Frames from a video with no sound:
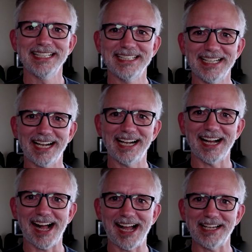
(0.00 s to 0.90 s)

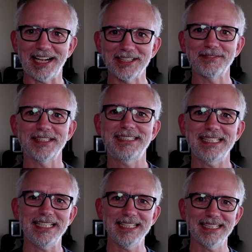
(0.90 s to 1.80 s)
I'd love to
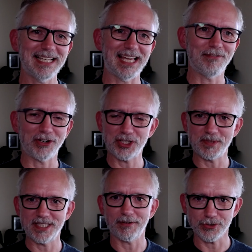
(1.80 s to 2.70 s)
see a very
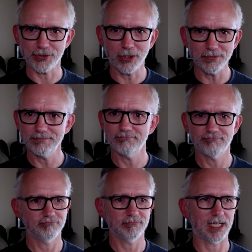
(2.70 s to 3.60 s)
specific result.
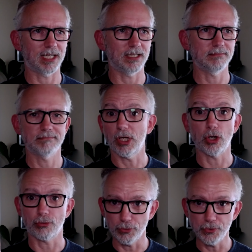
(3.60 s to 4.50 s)

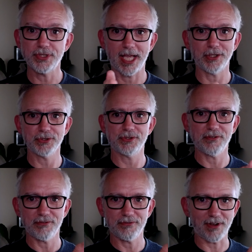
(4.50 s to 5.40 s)
Grew sales
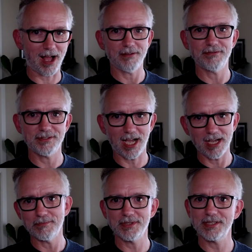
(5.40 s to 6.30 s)
5
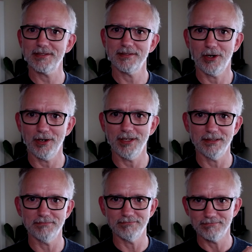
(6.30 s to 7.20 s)
times
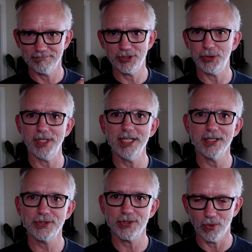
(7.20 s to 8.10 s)
in 2
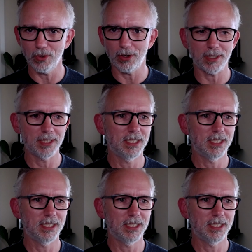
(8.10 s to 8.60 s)
years, or